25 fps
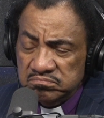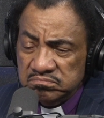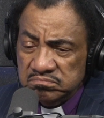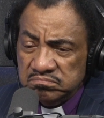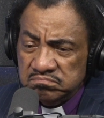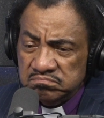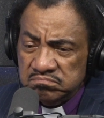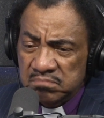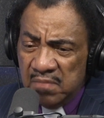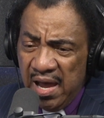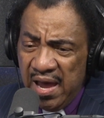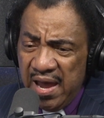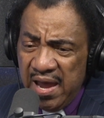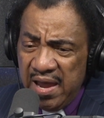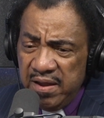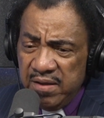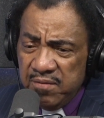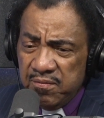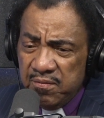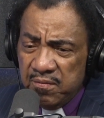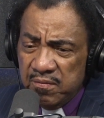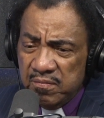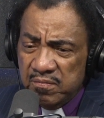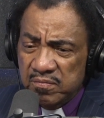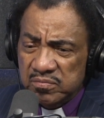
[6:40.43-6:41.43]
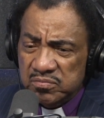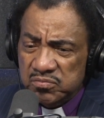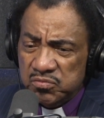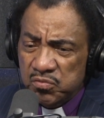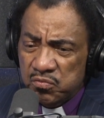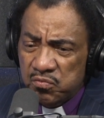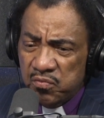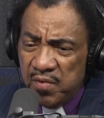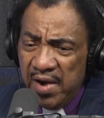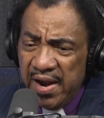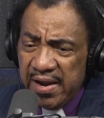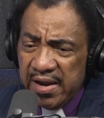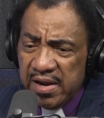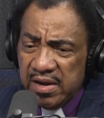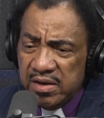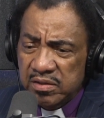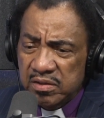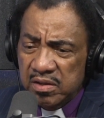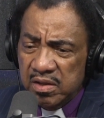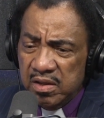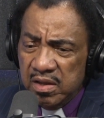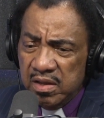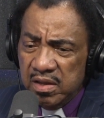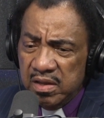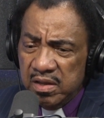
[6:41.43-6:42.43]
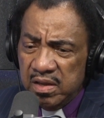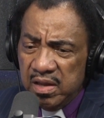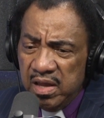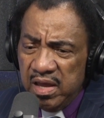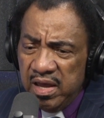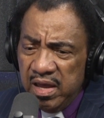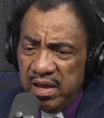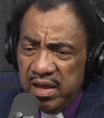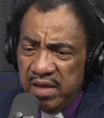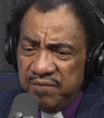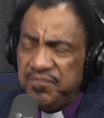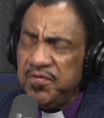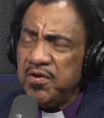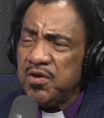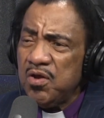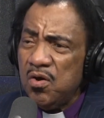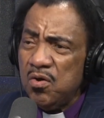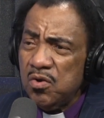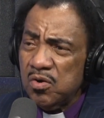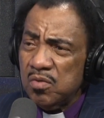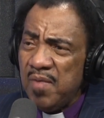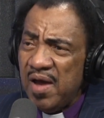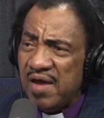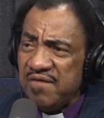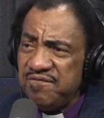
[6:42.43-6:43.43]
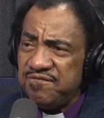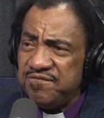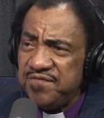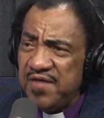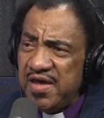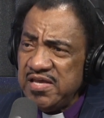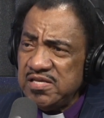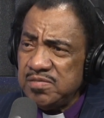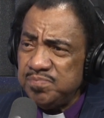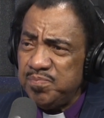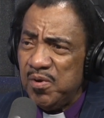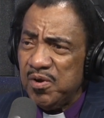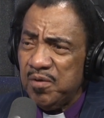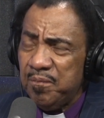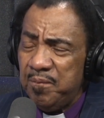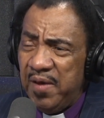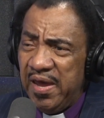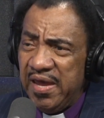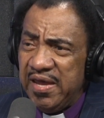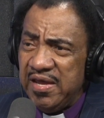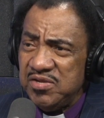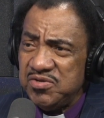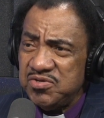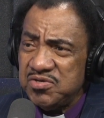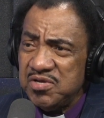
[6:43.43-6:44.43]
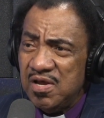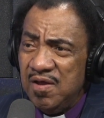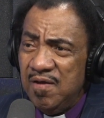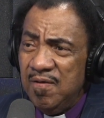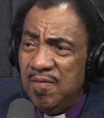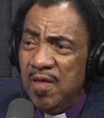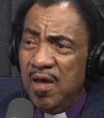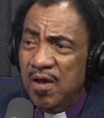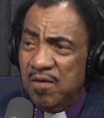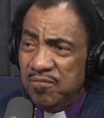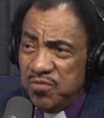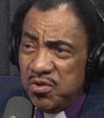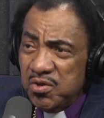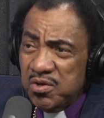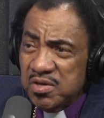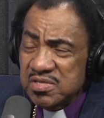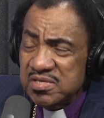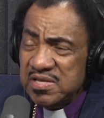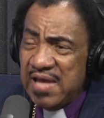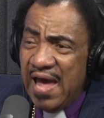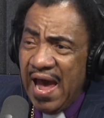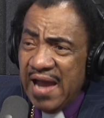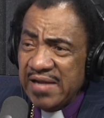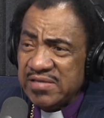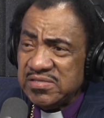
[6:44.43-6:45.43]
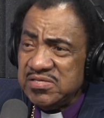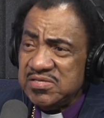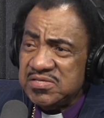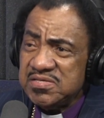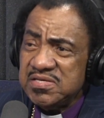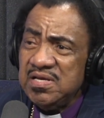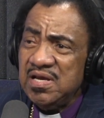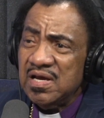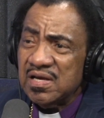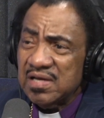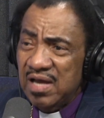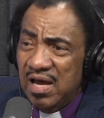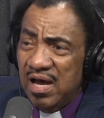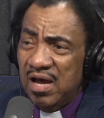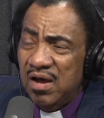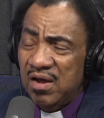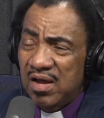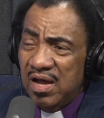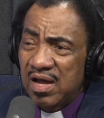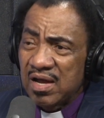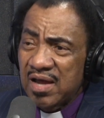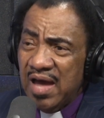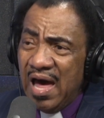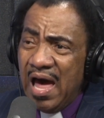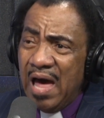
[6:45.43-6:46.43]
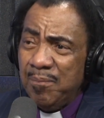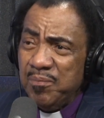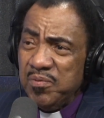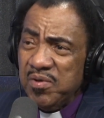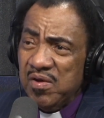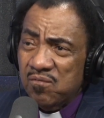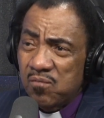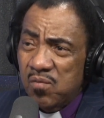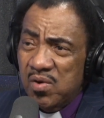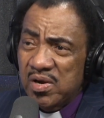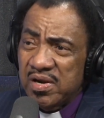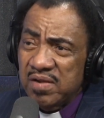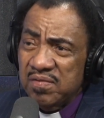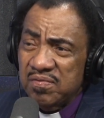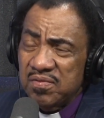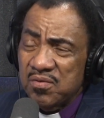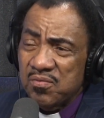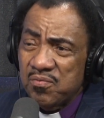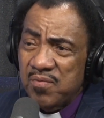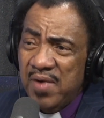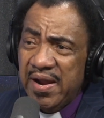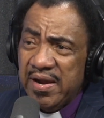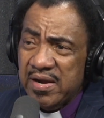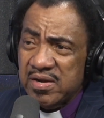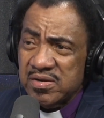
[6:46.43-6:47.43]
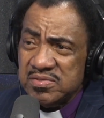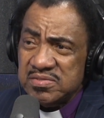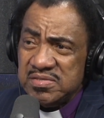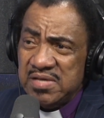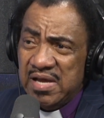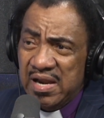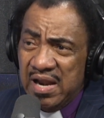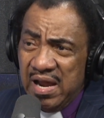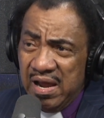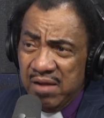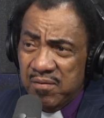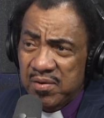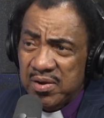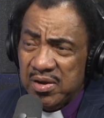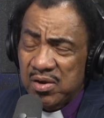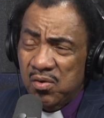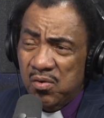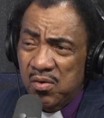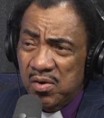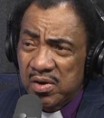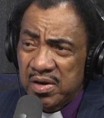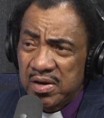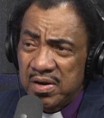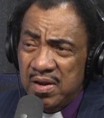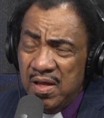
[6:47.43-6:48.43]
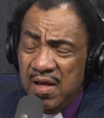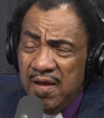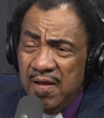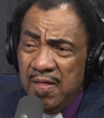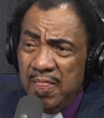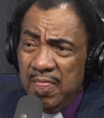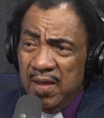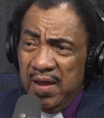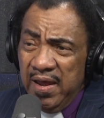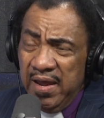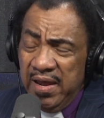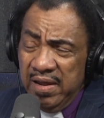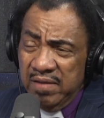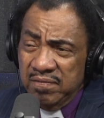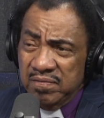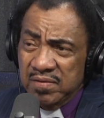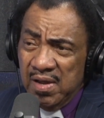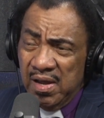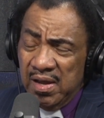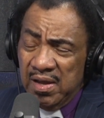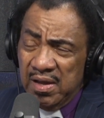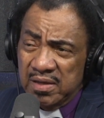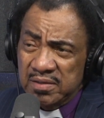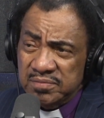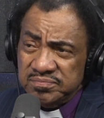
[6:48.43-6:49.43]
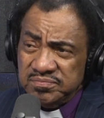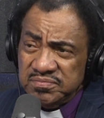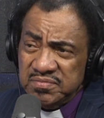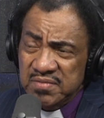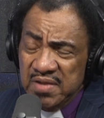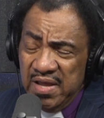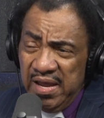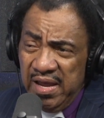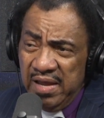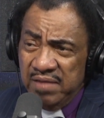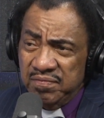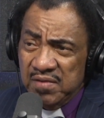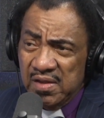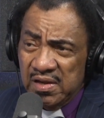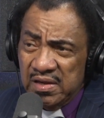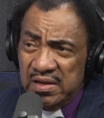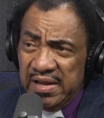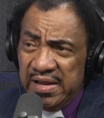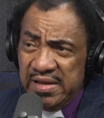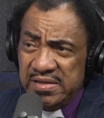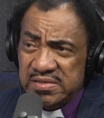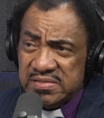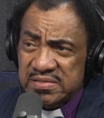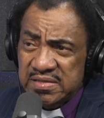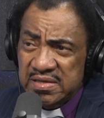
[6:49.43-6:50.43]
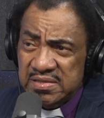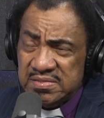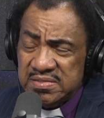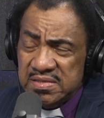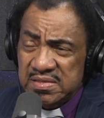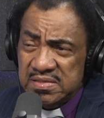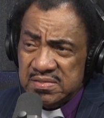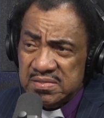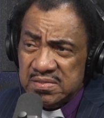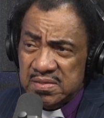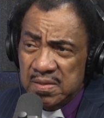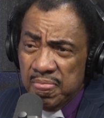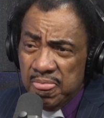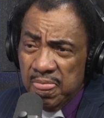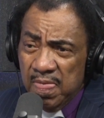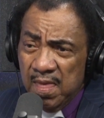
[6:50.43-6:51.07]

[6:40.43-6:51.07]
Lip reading: My record, if you go to my Facebook page, you can actually see a copy of one of the records that I recorded in the late 60s.